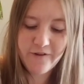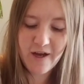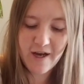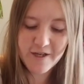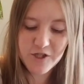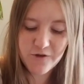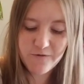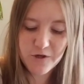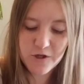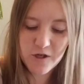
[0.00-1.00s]
the edge of
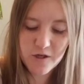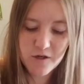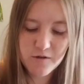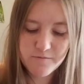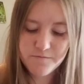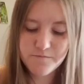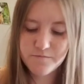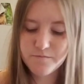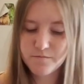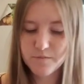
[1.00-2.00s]
your
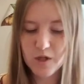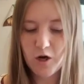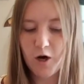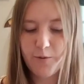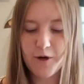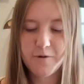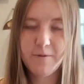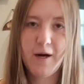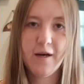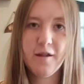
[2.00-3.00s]
hot water
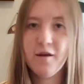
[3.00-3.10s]
bath,